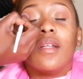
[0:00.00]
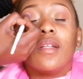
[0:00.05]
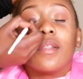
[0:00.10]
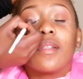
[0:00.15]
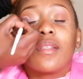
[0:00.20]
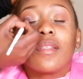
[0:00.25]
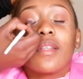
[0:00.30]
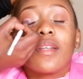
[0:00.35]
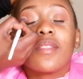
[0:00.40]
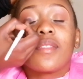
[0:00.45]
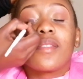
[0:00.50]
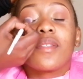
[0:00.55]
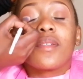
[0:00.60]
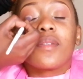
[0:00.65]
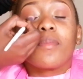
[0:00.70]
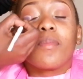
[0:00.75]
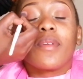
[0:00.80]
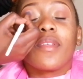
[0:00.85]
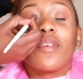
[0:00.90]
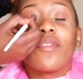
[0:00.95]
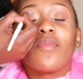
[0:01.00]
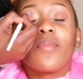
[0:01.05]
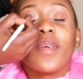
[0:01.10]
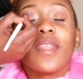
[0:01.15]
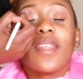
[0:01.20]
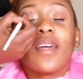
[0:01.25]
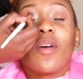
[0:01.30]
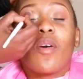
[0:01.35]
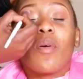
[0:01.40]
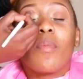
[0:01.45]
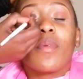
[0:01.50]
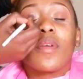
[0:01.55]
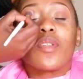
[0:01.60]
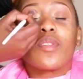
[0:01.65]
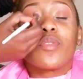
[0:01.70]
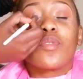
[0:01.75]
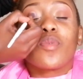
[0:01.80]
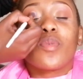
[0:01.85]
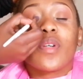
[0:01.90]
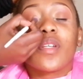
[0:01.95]
that I didn't get to film
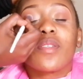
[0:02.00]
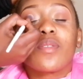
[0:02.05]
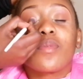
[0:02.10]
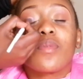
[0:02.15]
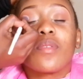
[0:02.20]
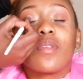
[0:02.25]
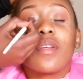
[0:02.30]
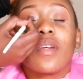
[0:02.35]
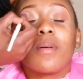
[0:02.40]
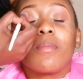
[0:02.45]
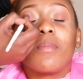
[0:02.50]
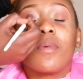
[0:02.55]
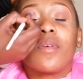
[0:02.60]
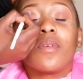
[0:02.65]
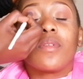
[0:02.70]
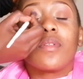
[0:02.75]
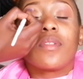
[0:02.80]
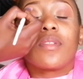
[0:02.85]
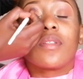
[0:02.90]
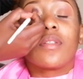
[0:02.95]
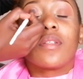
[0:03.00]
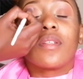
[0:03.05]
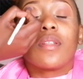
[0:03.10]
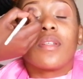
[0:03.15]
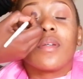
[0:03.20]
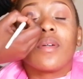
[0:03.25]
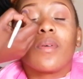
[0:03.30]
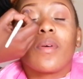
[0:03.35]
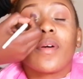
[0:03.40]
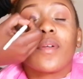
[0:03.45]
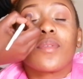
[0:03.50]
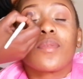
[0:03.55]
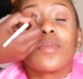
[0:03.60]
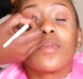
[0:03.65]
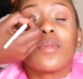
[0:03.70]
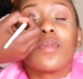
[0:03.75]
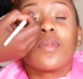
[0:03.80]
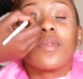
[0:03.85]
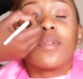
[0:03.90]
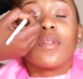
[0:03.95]
because my phone
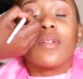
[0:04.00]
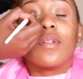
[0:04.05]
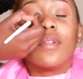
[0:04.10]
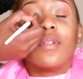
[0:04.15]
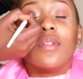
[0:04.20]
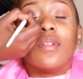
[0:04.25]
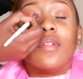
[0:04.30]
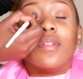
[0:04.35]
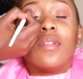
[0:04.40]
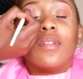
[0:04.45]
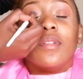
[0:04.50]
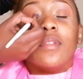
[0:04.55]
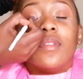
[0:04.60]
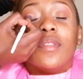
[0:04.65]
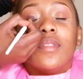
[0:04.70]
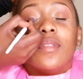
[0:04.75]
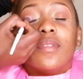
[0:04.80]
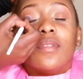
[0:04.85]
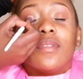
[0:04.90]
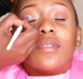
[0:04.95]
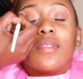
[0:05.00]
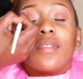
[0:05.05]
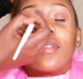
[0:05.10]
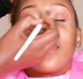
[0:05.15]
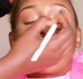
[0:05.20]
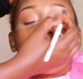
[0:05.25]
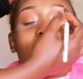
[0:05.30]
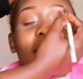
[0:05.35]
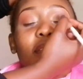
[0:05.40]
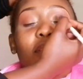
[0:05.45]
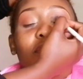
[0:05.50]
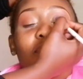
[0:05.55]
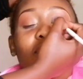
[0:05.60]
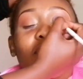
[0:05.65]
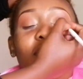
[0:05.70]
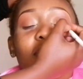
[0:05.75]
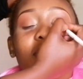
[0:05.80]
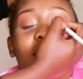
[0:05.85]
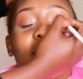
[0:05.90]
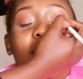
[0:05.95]
battery died off, and I
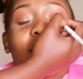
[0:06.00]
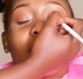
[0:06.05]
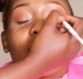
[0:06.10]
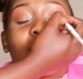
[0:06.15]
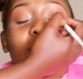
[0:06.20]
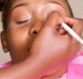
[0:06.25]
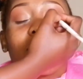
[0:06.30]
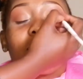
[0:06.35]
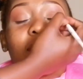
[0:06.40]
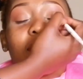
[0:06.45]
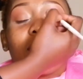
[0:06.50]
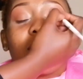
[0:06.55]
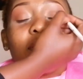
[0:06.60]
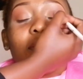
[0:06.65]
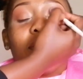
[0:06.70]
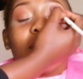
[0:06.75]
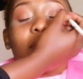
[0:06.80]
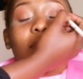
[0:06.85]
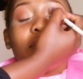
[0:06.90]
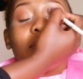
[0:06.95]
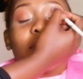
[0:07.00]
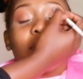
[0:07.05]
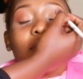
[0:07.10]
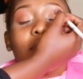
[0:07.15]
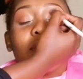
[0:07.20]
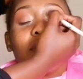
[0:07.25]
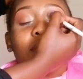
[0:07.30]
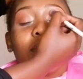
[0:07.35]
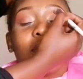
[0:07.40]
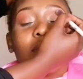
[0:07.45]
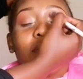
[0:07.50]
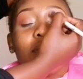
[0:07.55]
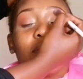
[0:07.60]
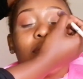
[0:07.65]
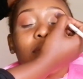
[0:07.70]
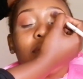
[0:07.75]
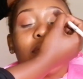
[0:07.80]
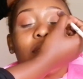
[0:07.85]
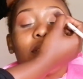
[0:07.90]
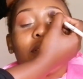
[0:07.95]
just couldn't film the
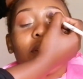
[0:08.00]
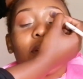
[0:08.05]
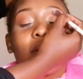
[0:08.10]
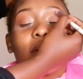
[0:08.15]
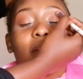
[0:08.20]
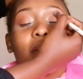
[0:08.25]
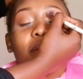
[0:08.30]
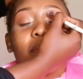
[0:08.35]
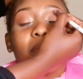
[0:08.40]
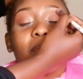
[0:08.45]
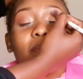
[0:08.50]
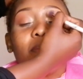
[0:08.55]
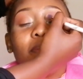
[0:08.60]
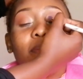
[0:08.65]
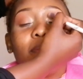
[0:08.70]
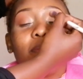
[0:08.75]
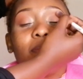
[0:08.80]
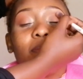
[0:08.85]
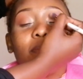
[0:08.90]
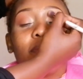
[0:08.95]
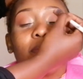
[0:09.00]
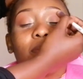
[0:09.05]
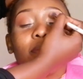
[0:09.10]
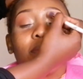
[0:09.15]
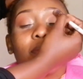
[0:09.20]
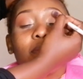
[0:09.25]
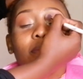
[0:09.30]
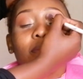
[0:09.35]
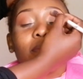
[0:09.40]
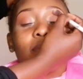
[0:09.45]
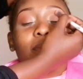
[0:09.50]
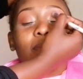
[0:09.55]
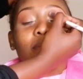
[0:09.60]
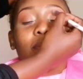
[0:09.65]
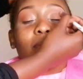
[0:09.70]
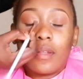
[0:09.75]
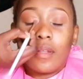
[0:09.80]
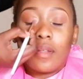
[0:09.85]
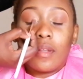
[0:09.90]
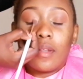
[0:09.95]
second look. But the last look was a smoky eye.
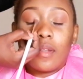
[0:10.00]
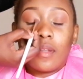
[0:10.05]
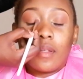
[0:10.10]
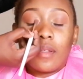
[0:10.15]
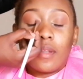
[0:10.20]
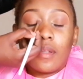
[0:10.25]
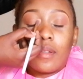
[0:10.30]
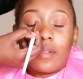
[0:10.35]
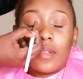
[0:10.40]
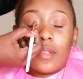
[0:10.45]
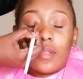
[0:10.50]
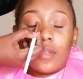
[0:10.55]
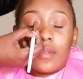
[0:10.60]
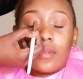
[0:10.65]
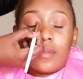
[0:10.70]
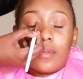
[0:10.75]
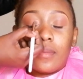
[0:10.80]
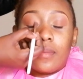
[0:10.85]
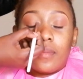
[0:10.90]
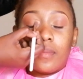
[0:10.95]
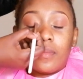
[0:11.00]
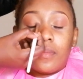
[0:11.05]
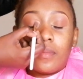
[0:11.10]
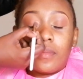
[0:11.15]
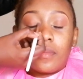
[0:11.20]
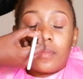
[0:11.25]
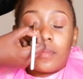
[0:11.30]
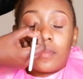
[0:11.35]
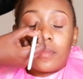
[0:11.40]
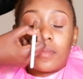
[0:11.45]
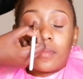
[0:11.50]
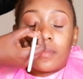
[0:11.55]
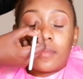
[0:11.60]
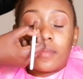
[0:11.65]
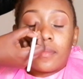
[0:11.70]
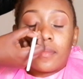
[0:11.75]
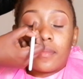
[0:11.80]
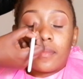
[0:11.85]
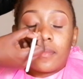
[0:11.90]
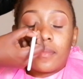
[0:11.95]
I'm gonna insert the photos at the
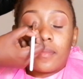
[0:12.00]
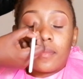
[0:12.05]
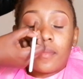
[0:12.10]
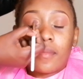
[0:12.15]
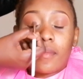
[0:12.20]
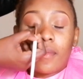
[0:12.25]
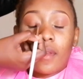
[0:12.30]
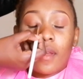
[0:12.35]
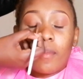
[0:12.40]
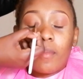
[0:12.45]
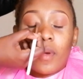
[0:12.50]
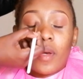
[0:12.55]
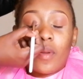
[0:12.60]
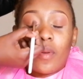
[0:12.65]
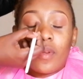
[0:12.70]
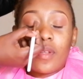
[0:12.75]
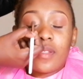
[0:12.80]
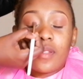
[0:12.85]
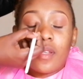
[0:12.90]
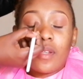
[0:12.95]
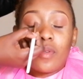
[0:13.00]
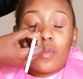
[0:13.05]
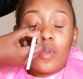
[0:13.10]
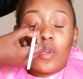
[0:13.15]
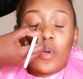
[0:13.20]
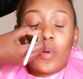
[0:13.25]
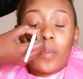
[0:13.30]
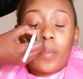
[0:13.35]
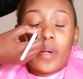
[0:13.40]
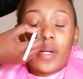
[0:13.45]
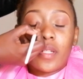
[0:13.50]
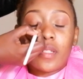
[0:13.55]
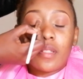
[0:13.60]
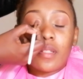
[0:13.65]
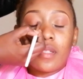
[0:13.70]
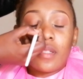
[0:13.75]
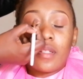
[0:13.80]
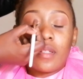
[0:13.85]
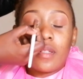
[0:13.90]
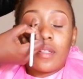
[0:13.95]
end. I think I'm gonna do that, yeah, so that
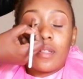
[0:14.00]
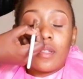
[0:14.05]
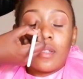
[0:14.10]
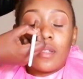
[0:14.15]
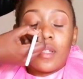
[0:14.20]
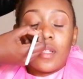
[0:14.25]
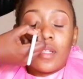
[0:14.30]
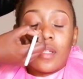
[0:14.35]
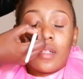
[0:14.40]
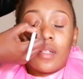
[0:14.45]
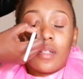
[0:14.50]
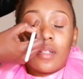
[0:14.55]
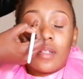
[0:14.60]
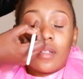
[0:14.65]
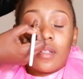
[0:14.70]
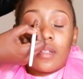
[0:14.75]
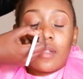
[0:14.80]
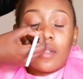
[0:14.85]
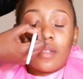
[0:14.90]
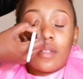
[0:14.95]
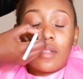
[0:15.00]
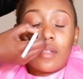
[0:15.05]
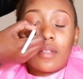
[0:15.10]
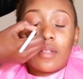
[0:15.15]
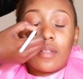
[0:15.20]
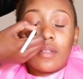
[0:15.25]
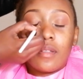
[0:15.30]
you can see the second look.